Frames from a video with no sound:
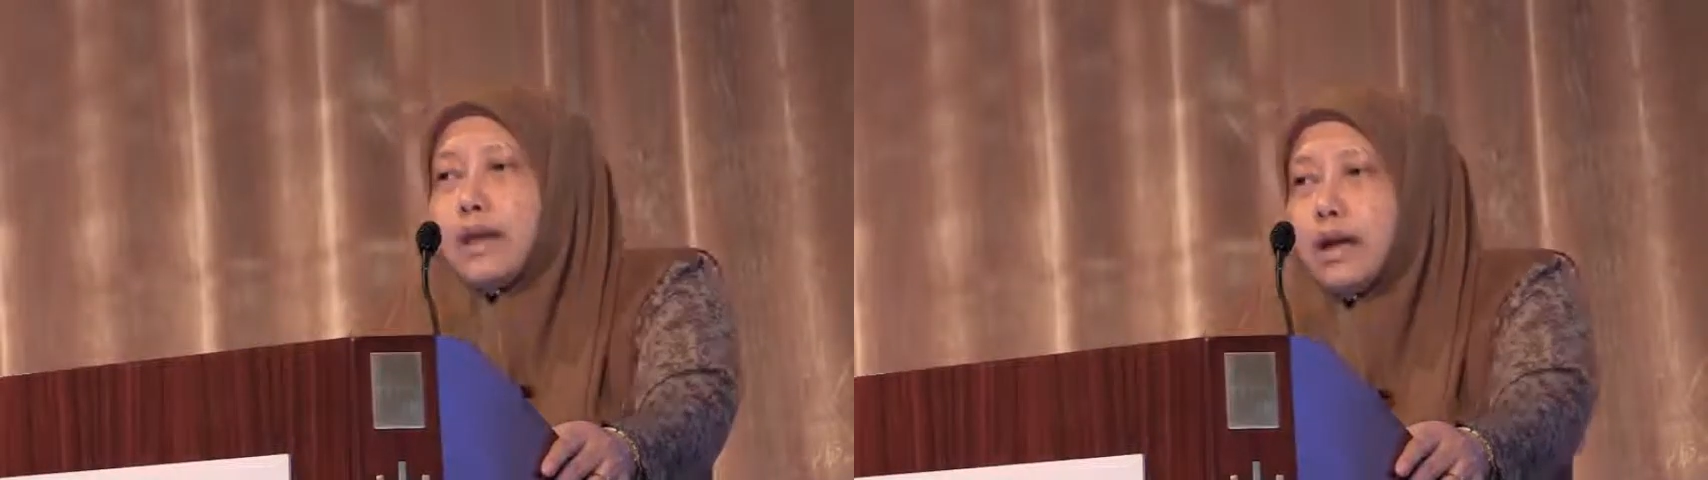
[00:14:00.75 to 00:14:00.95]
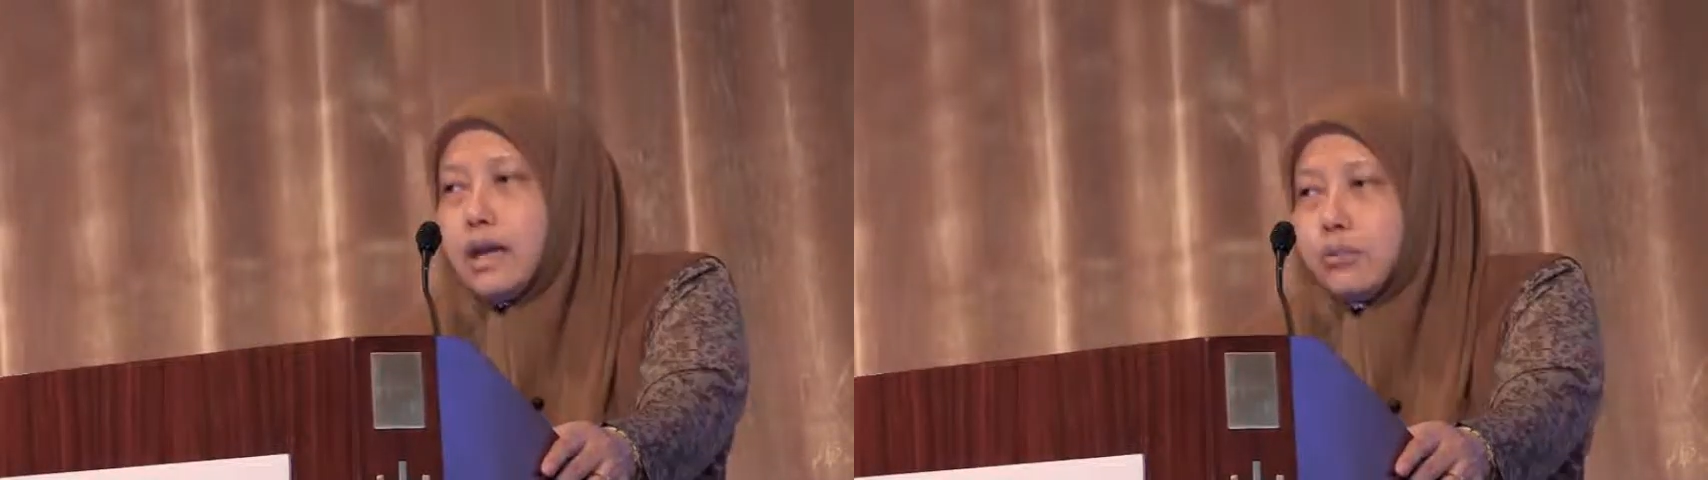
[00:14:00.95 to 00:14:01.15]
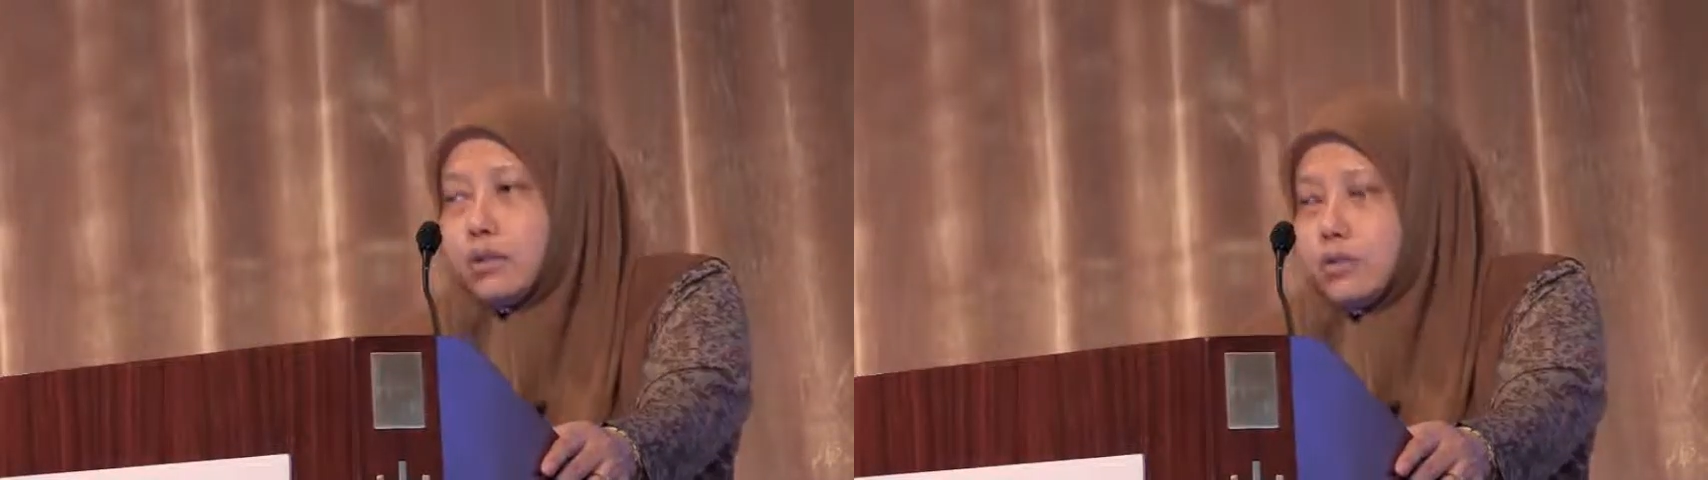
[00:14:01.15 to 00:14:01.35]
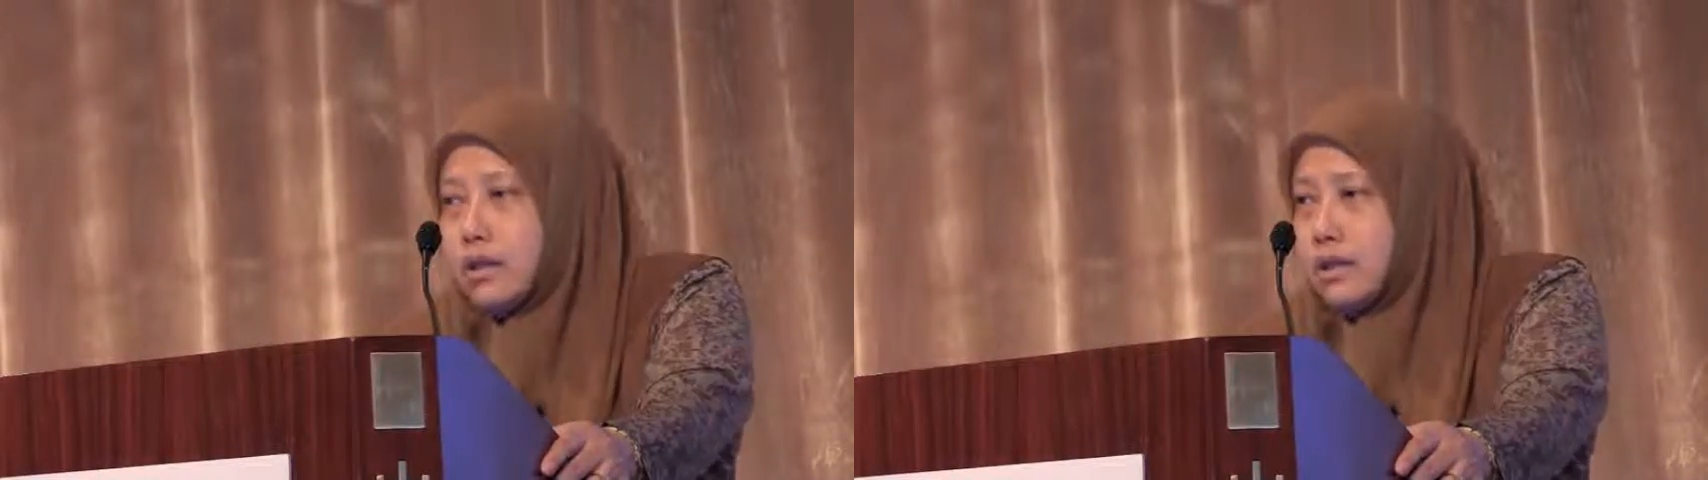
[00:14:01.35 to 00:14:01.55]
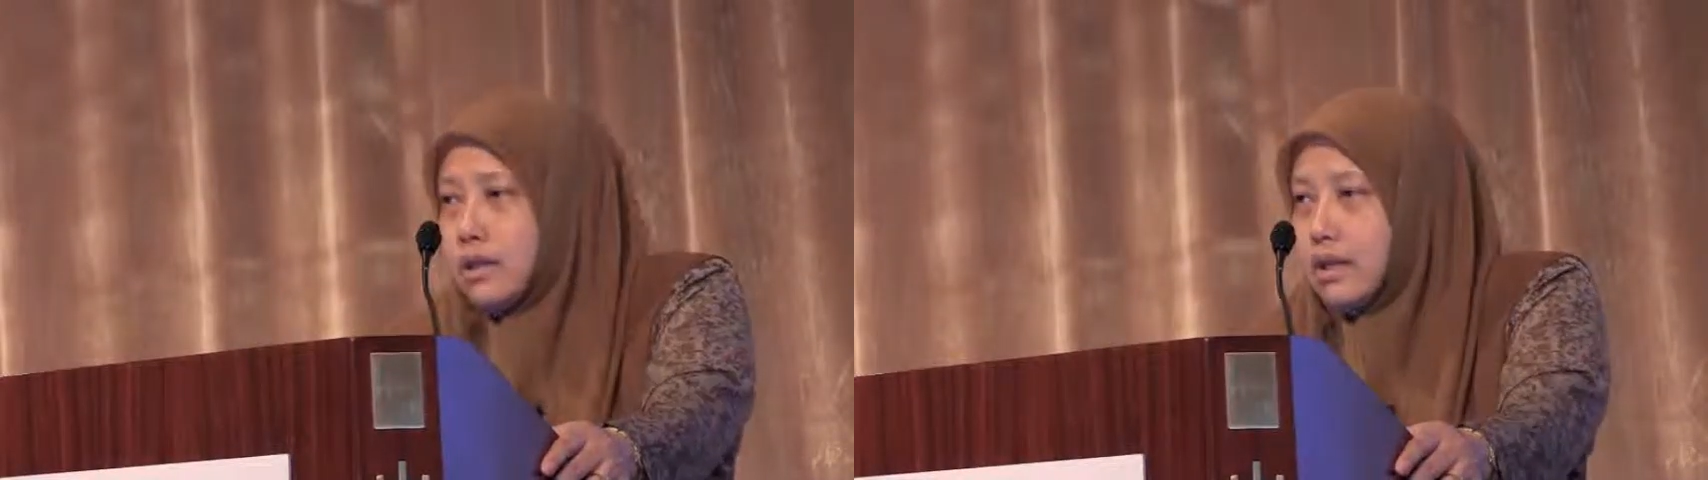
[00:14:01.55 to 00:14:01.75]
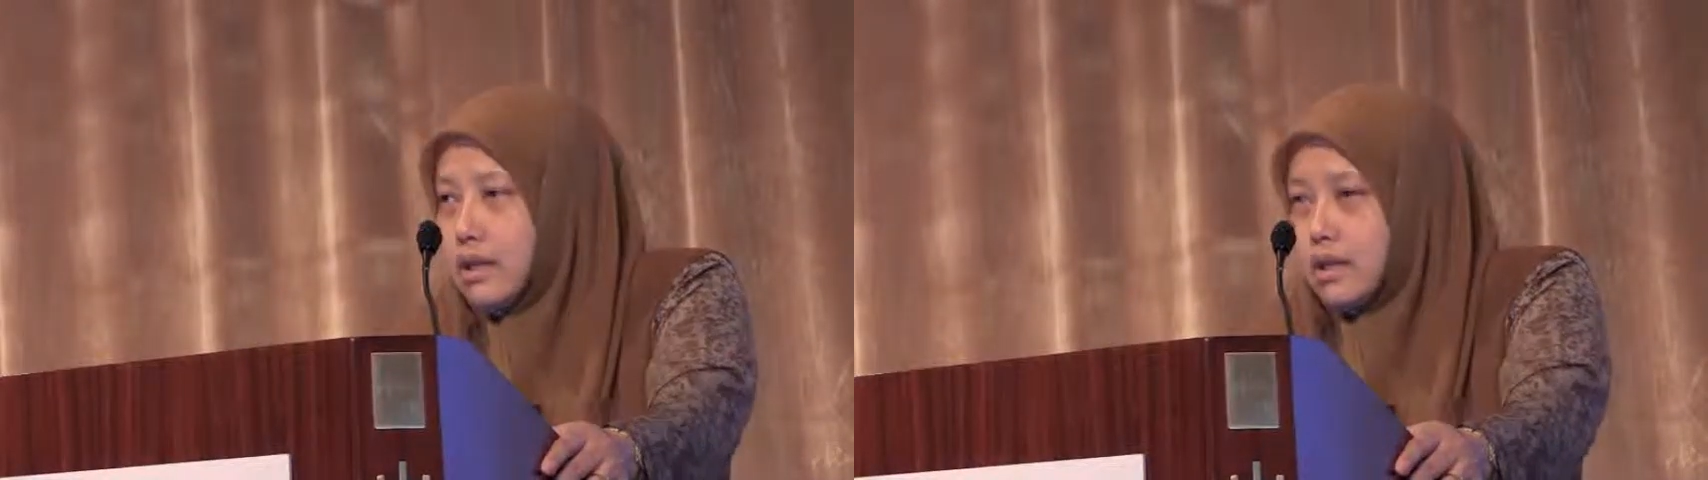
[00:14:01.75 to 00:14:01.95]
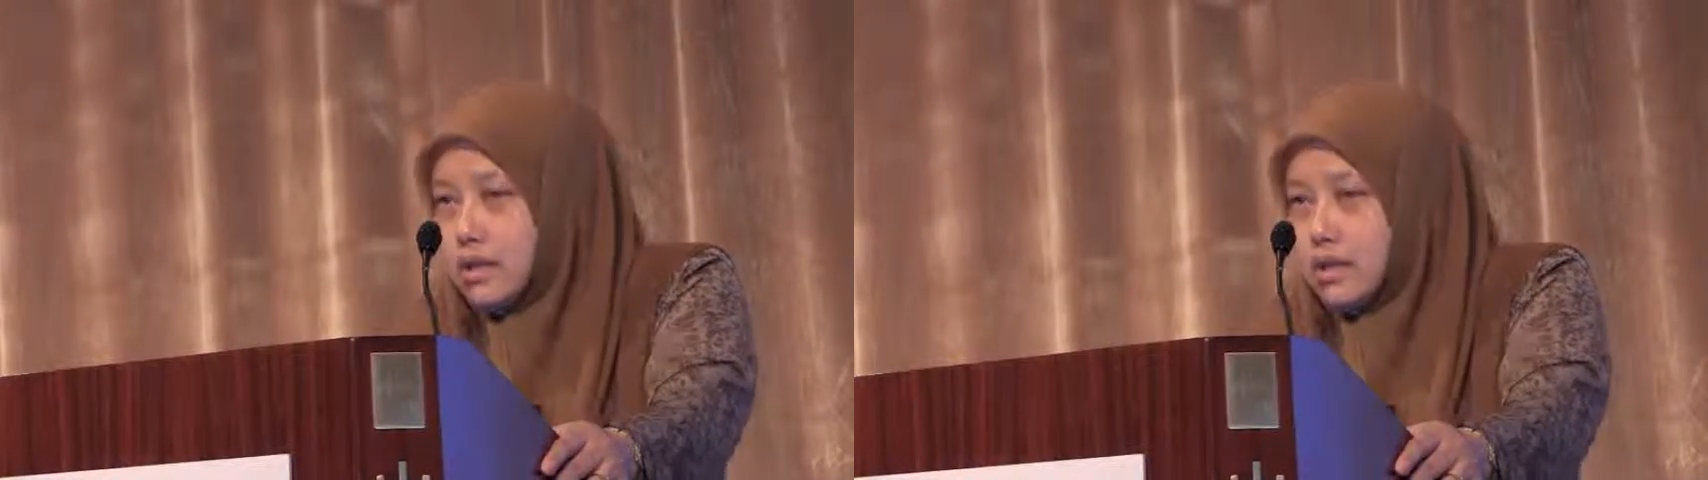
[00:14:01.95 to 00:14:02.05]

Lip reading: I would rather that it